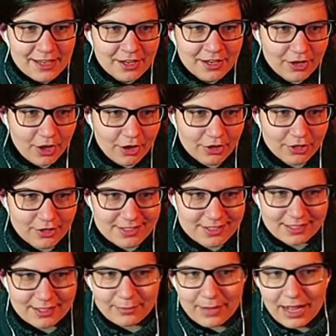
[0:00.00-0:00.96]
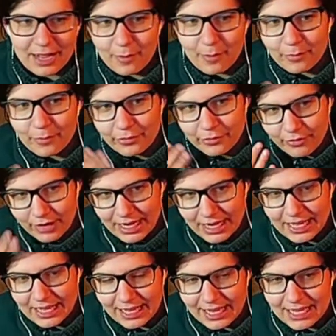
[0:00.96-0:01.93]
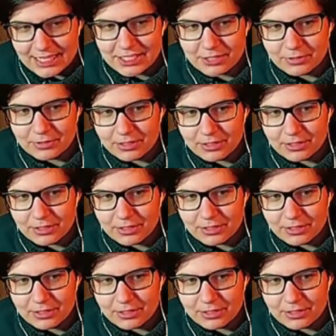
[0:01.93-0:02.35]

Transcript: not using the map, really engaging with the